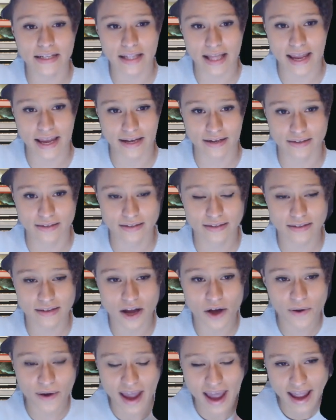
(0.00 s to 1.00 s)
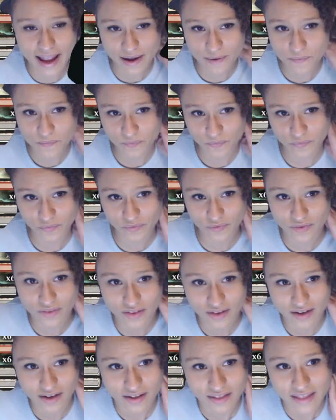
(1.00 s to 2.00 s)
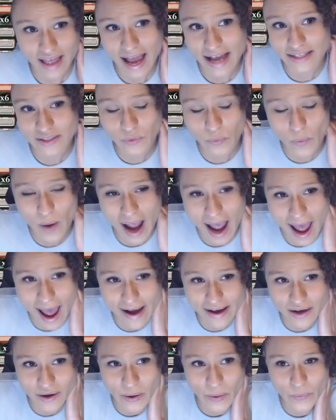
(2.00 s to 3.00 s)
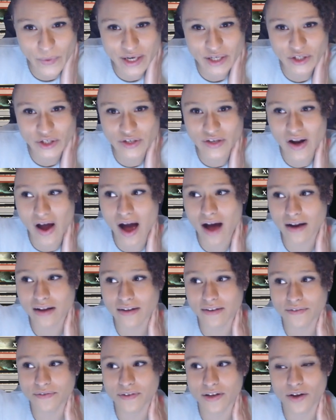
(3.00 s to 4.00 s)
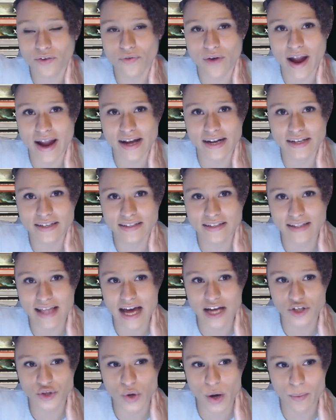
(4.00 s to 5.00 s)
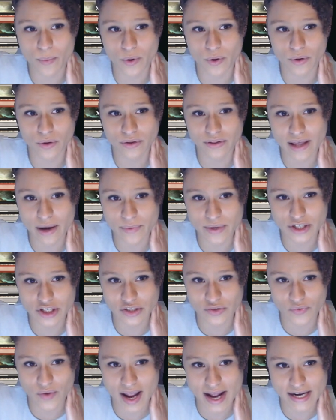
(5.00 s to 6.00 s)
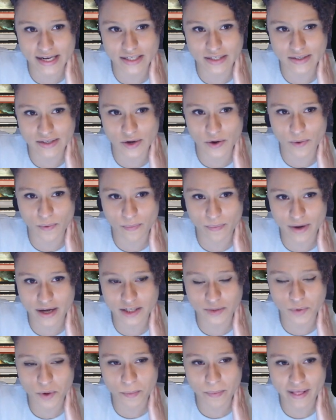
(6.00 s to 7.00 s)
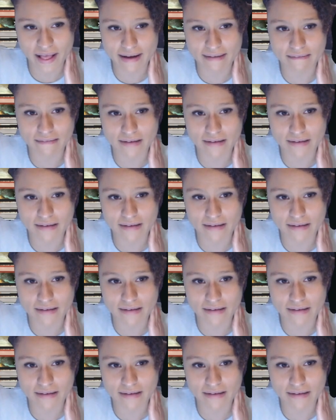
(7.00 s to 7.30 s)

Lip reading: lands, okay? That's whack. We should not have ran into that trouble that we just ran into because we were playing